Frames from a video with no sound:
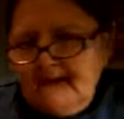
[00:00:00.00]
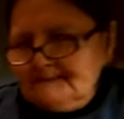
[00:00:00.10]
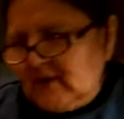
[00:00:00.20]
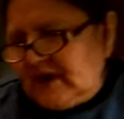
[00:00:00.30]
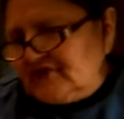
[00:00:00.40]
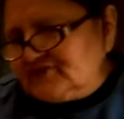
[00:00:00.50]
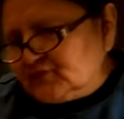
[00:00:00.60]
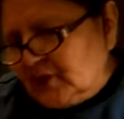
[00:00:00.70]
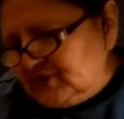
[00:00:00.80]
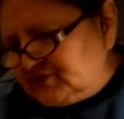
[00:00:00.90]
But I just
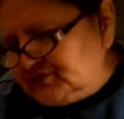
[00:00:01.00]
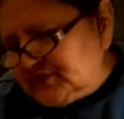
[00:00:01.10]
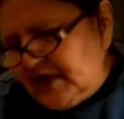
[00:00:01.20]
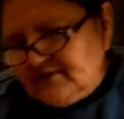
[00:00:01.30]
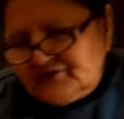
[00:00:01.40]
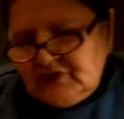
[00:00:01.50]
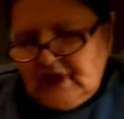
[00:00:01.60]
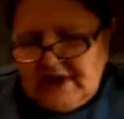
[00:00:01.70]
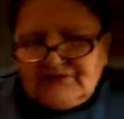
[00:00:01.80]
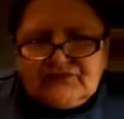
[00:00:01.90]
wanted to share with you
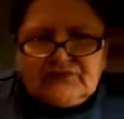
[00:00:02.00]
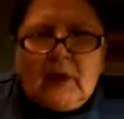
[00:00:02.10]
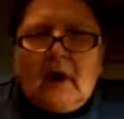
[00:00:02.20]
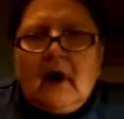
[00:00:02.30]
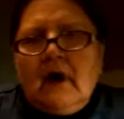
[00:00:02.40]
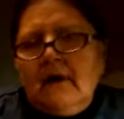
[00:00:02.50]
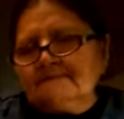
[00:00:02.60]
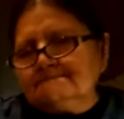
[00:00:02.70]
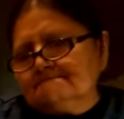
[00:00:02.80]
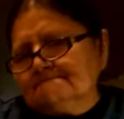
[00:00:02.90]
guys um,